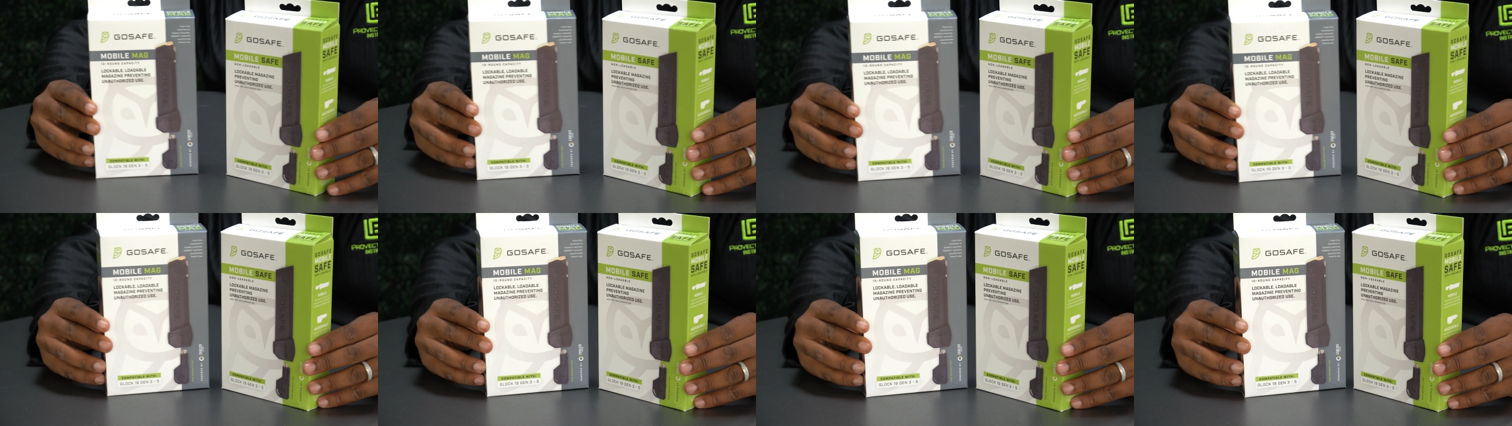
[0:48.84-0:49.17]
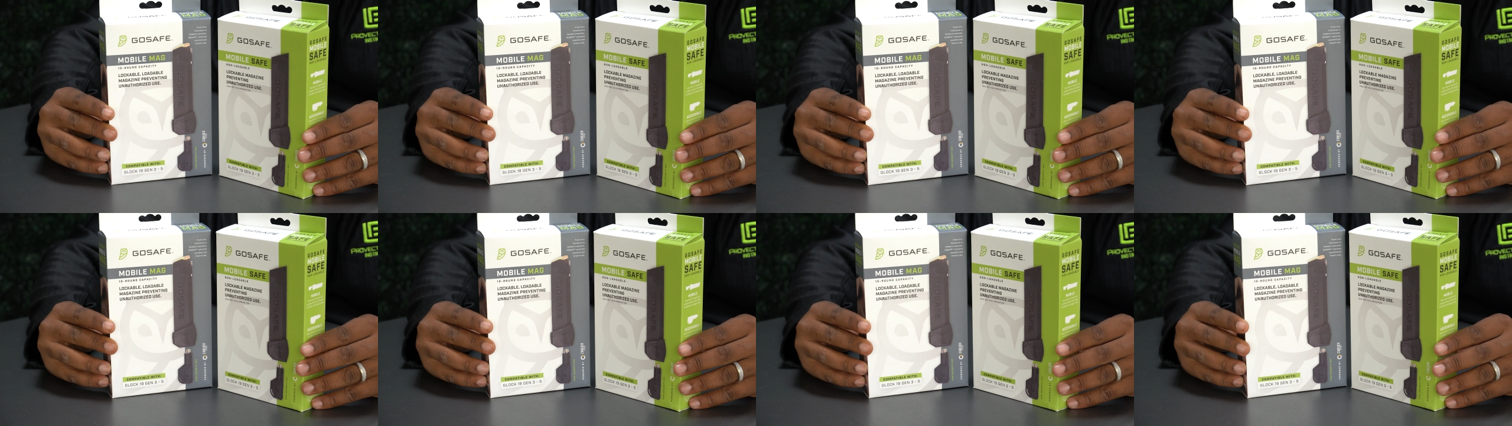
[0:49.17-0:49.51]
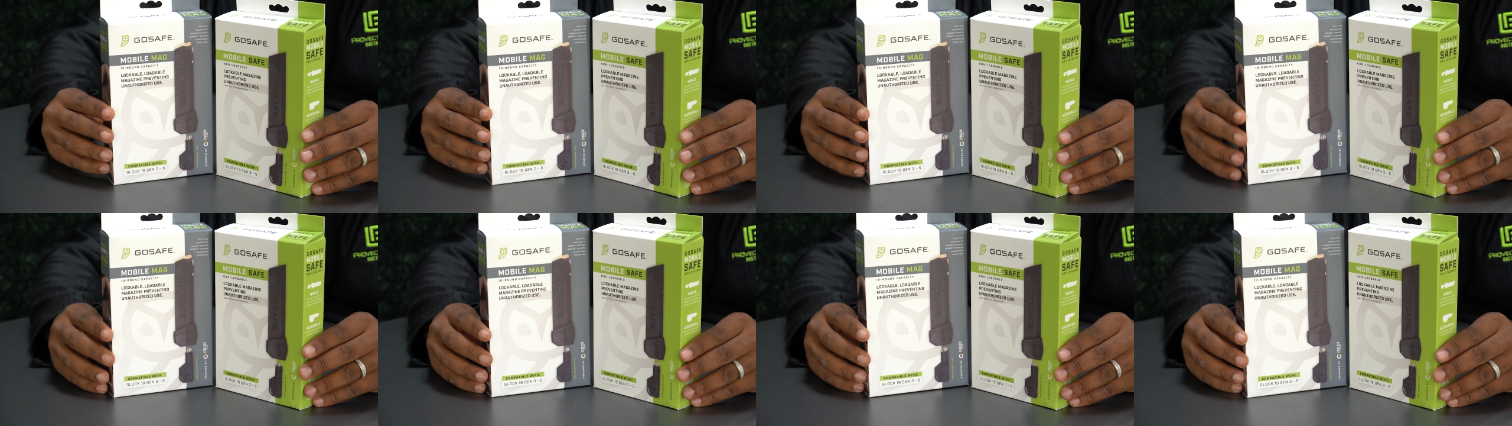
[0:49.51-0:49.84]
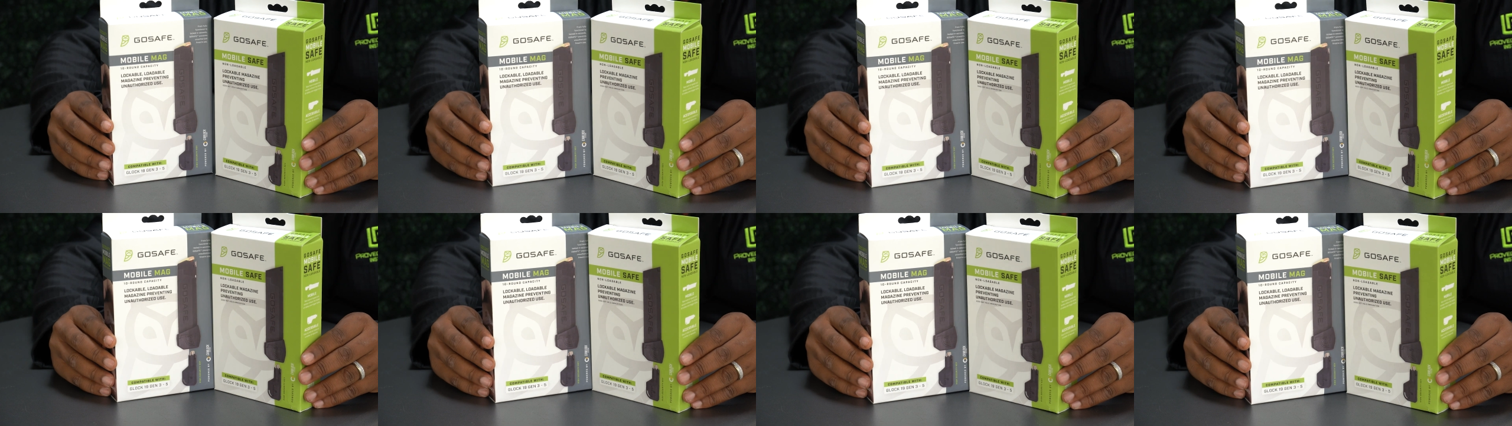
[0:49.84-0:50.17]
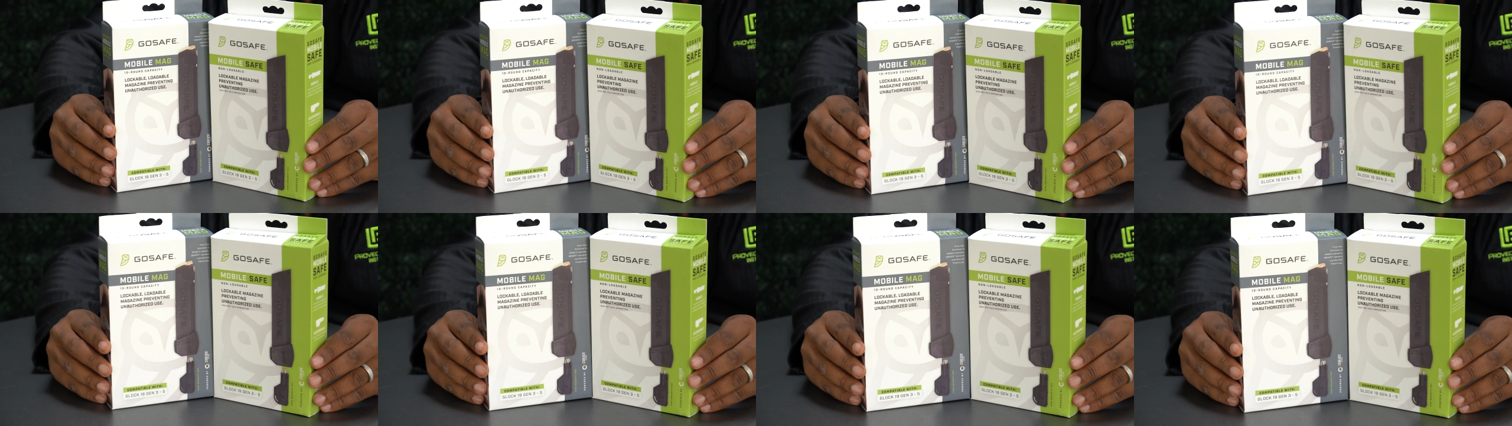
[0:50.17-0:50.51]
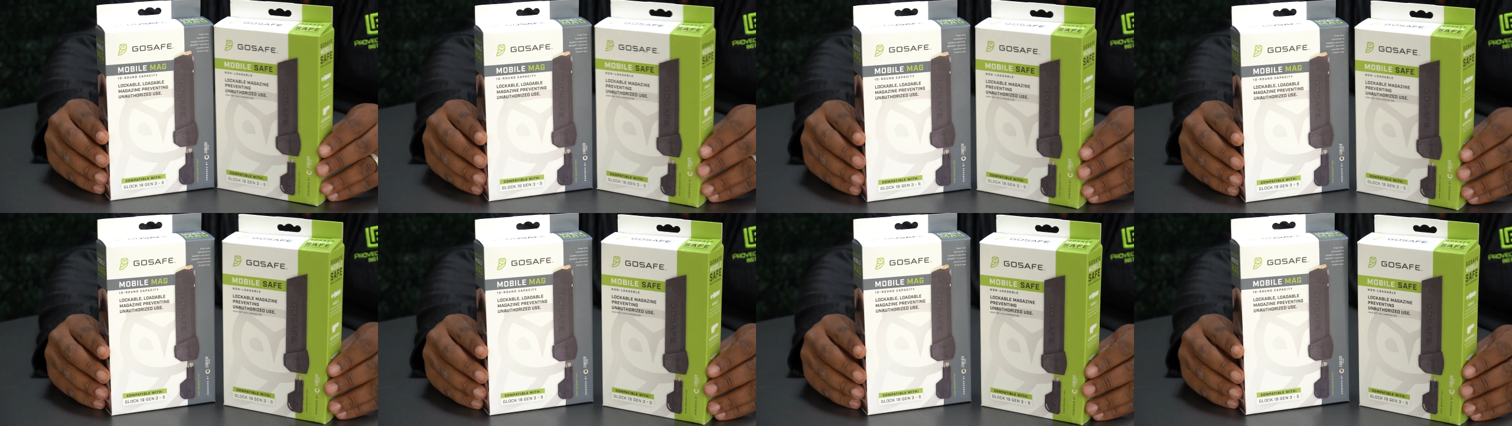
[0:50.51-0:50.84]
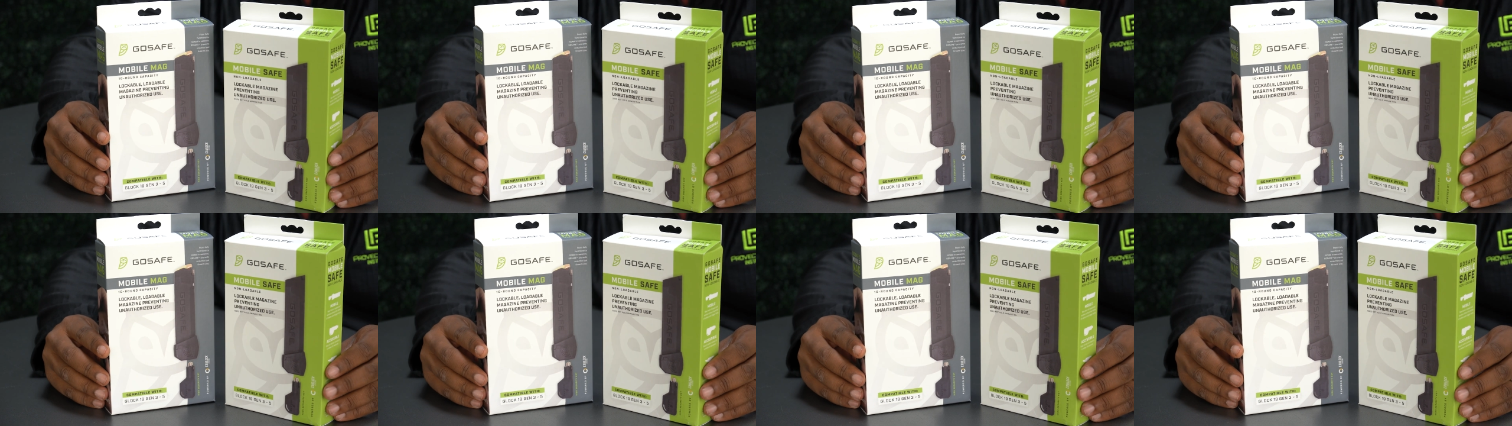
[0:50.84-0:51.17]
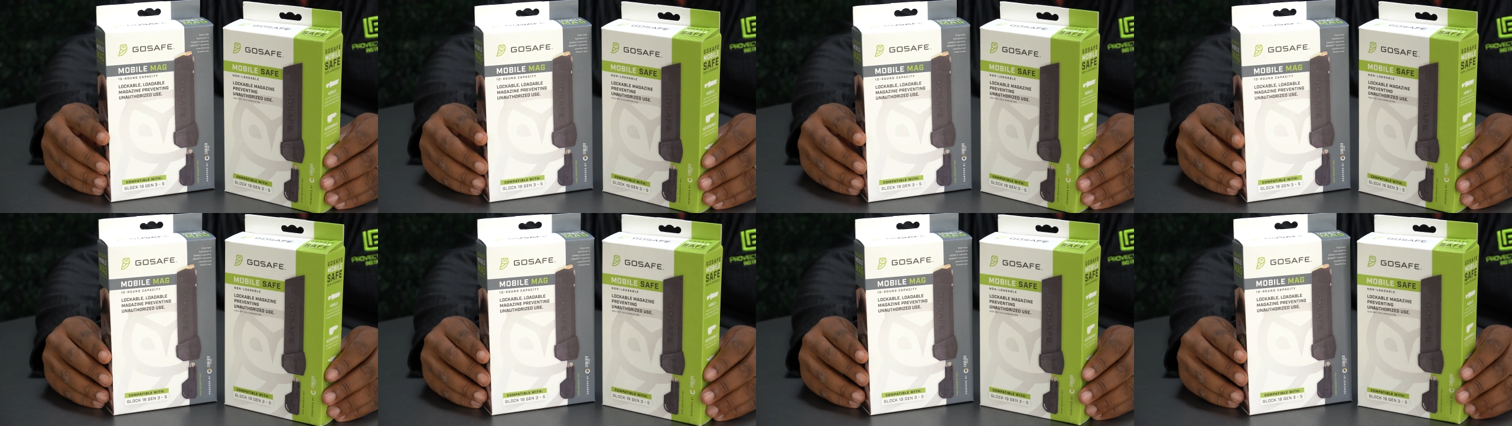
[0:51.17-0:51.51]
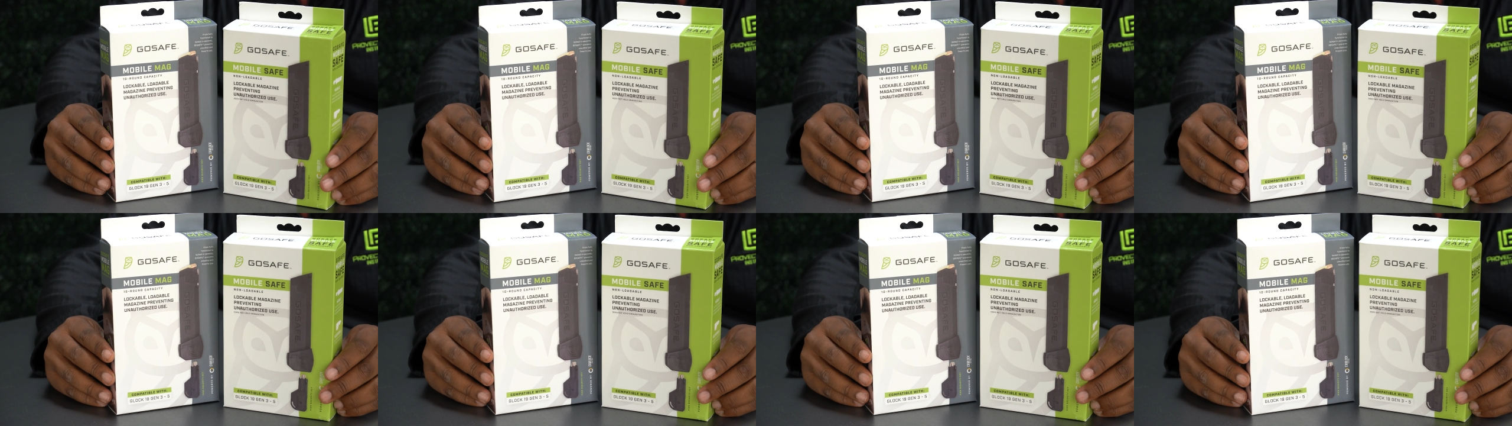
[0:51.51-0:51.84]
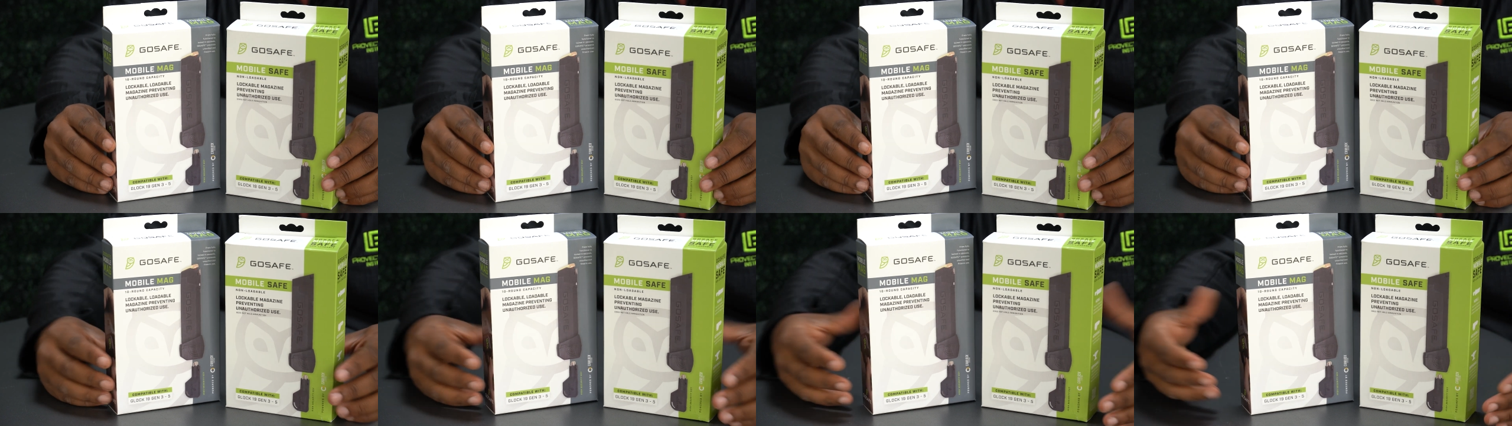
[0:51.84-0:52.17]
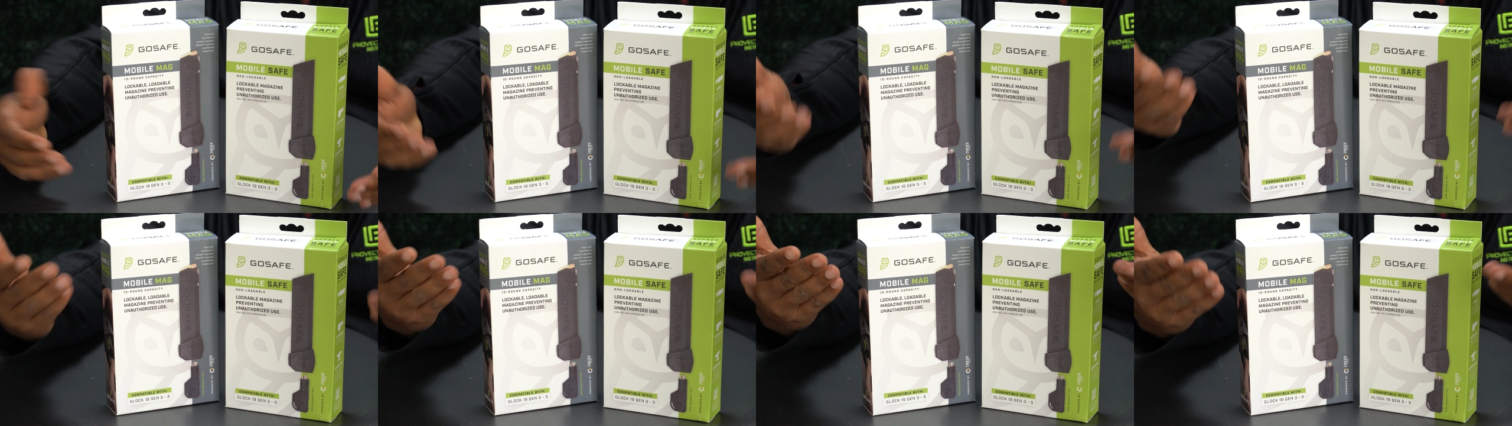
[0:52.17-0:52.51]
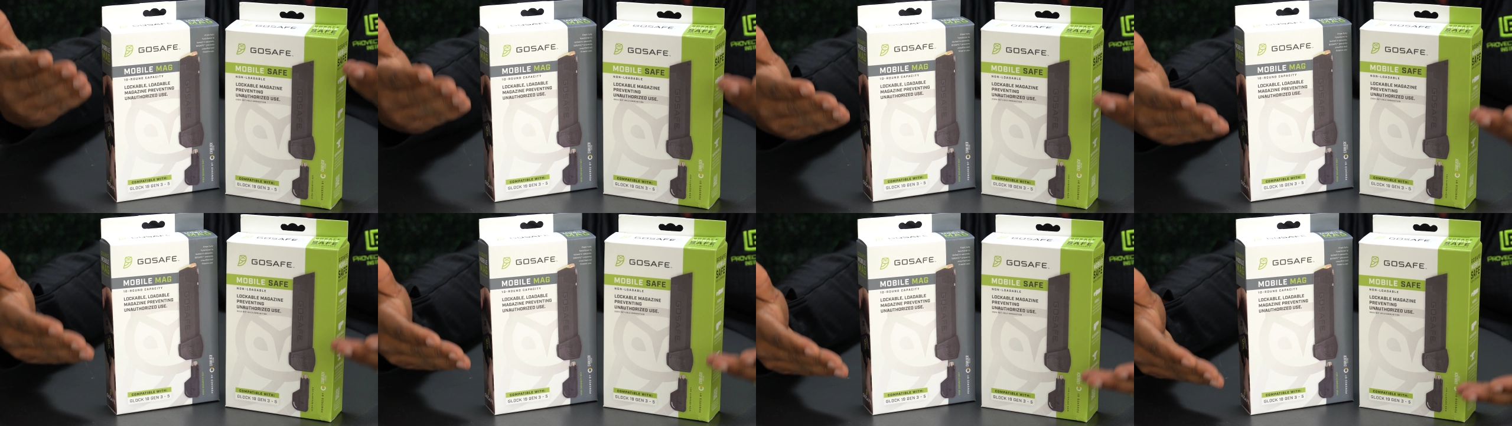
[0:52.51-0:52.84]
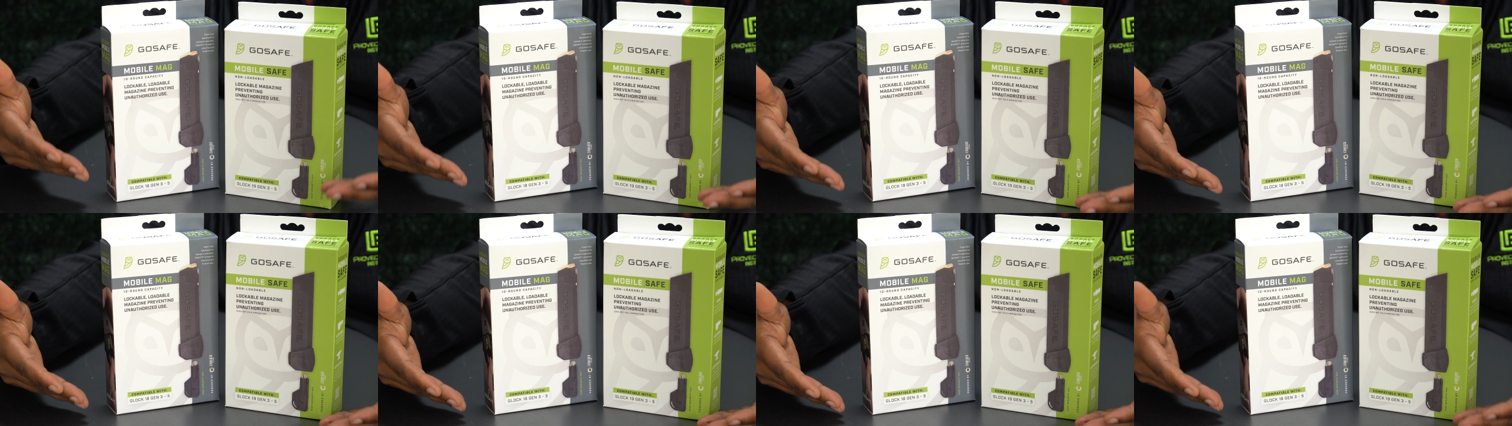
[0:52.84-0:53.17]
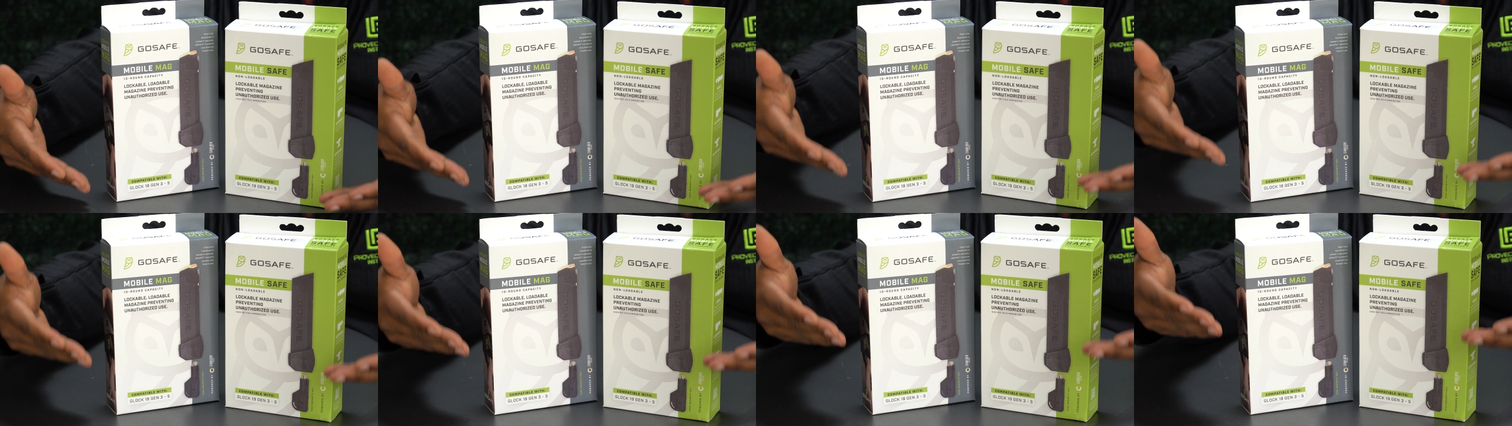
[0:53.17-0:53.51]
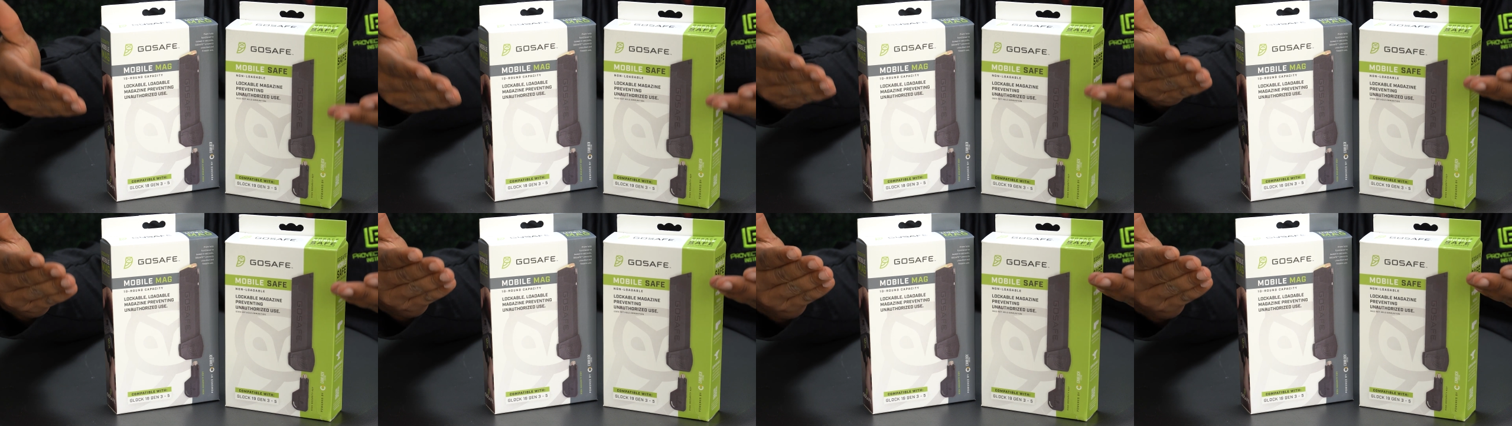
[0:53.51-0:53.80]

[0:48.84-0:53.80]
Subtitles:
[unreadable: no face in view]